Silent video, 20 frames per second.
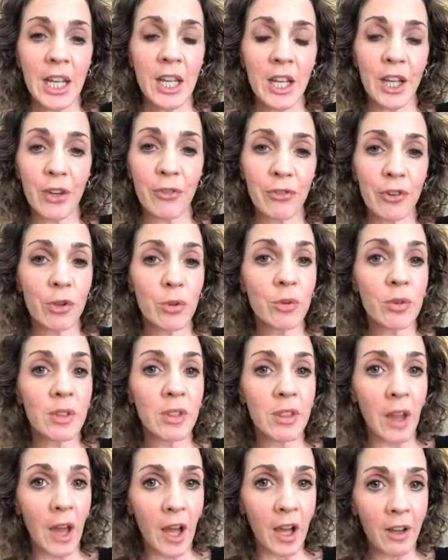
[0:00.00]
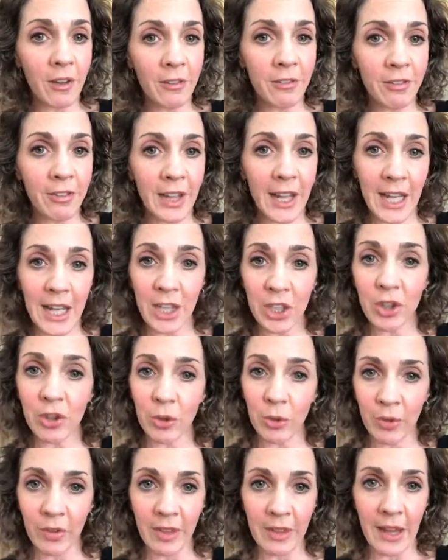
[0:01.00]
If you love and
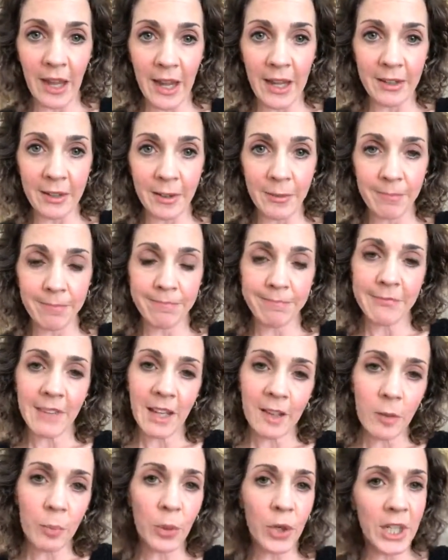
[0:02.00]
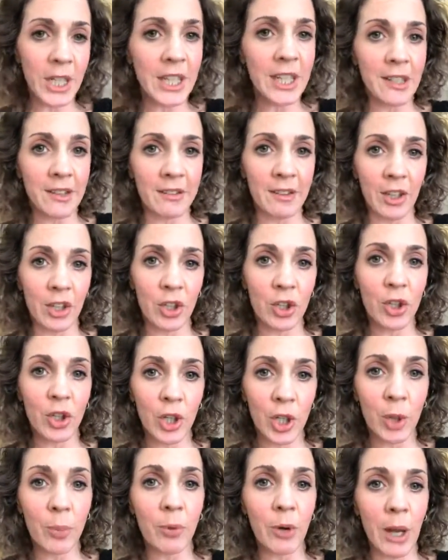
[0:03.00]
use the item, that's pretty easy. You're
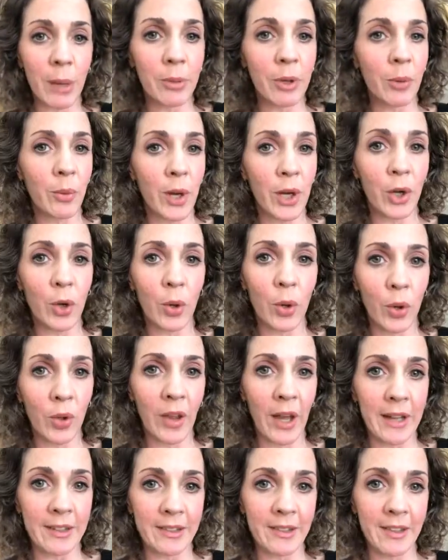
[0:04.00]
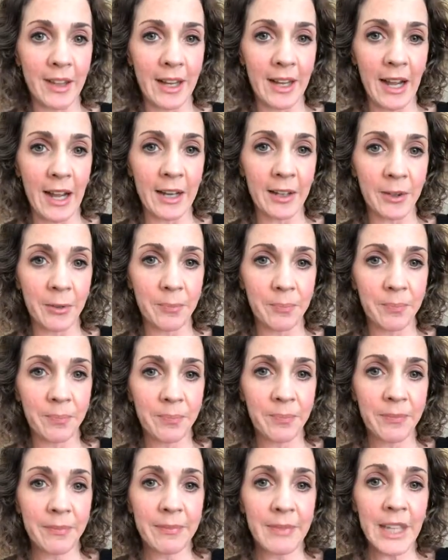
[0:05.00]
going to probably want to hold on to that item.
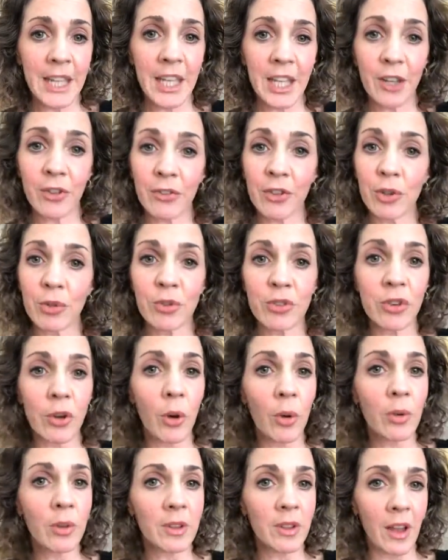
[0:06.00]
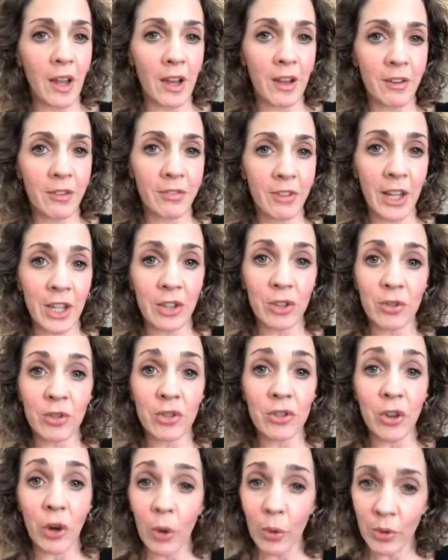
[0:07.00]
If you don't love and you
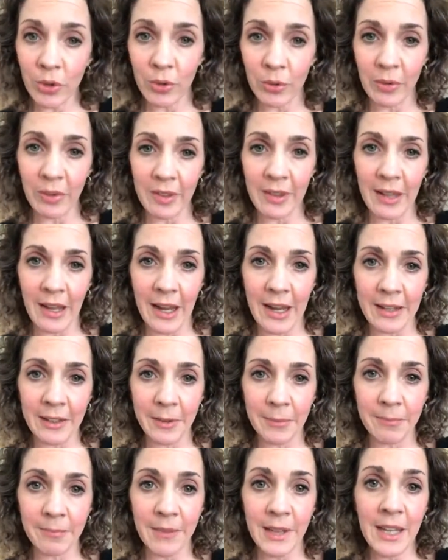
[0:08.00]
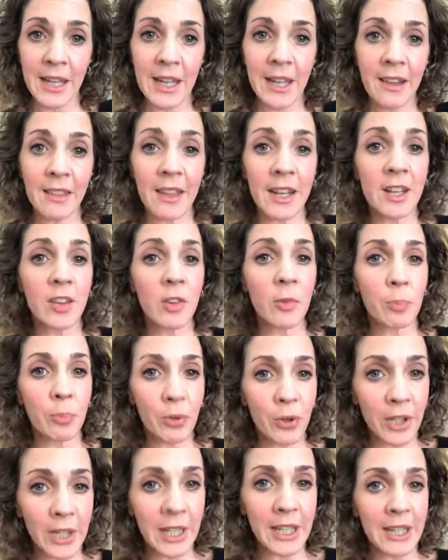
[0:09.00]
don't use the item, then it's
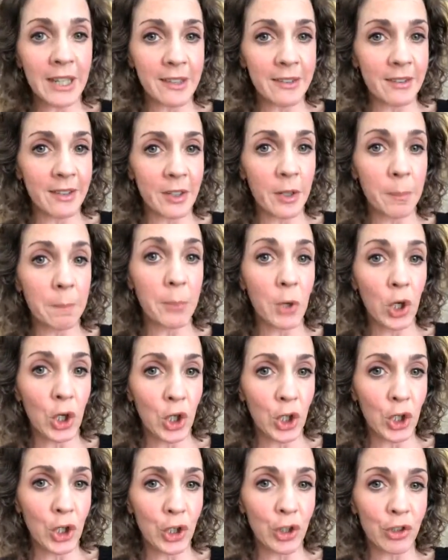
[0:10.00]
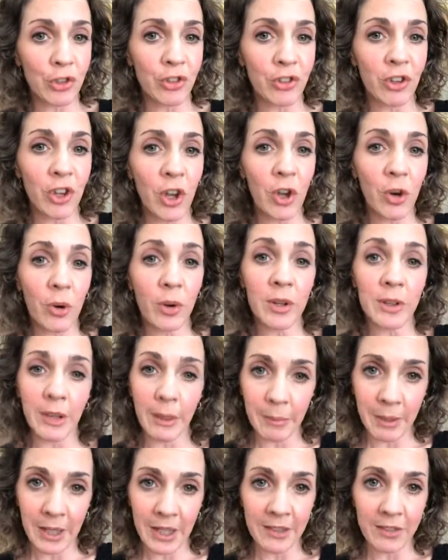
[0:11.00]
pretty easy to purge or
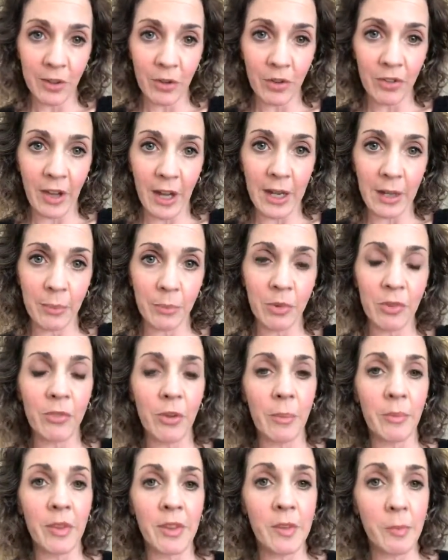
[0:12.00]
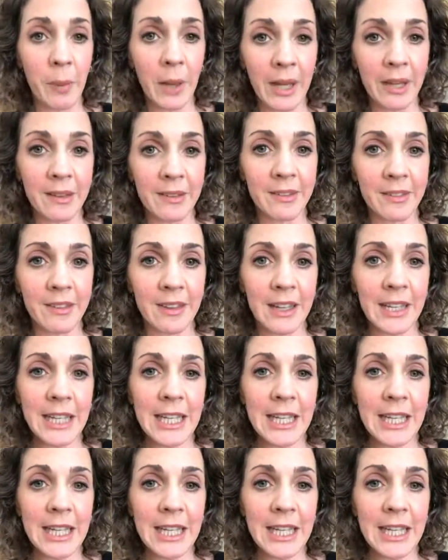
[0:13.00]
eliminate those items from the space.